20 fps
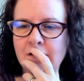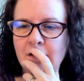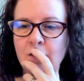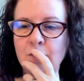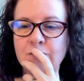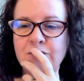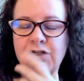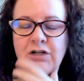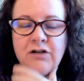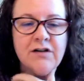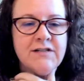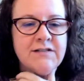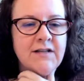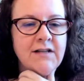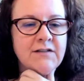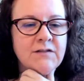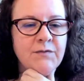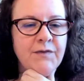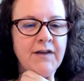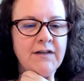Sherry
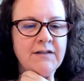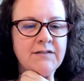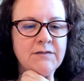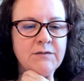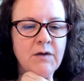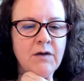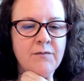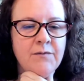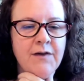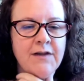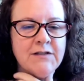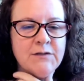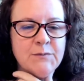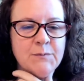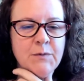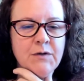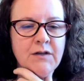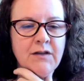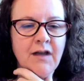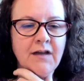says
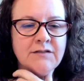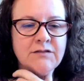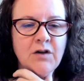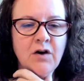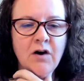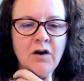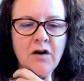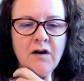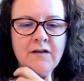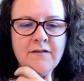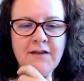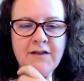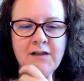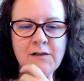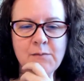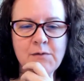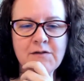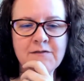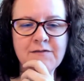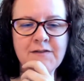Facebook guests are
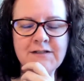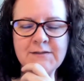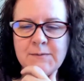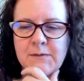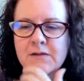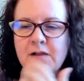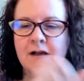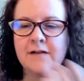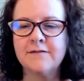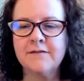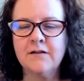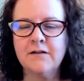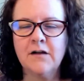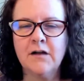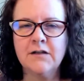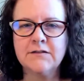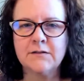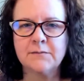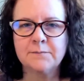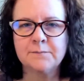available in Facebook Live.
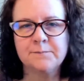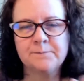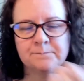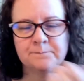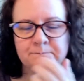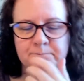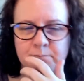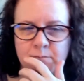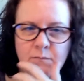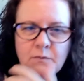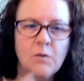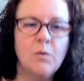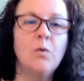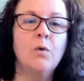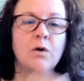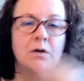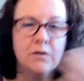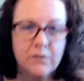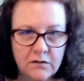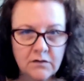Awesome.
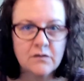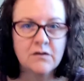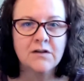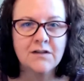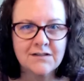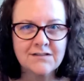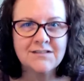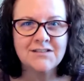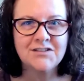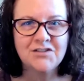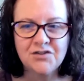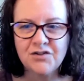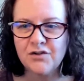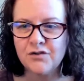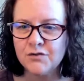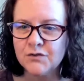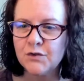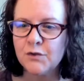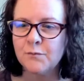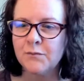Or you can continue to
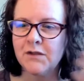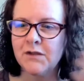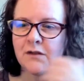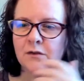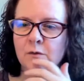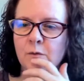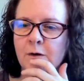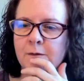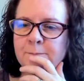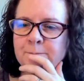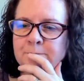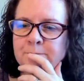use Zoom, either or.